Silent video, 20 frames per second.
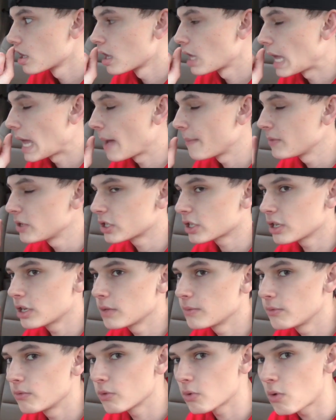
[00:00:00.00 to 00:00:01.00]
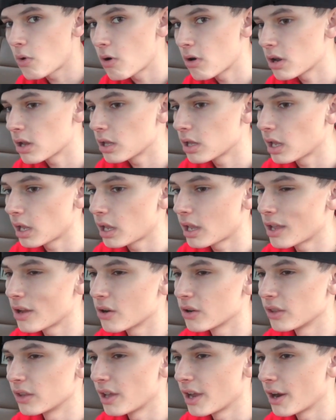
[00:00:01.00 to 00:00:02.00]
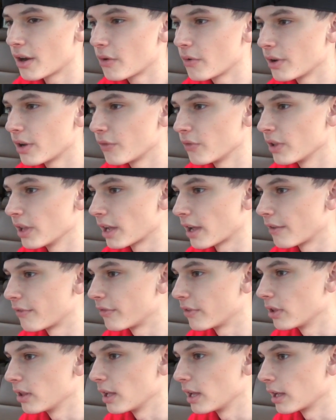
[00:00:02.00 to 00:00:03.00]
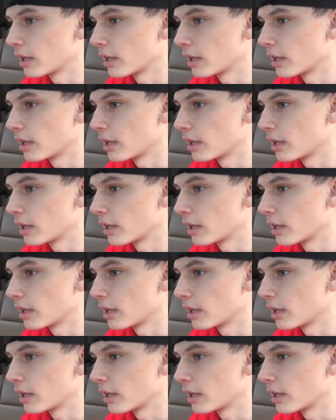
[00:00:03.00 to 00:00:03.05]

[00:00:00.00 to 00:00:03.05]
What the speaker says: I'm just gonna be recording like here and there whenever like I feel like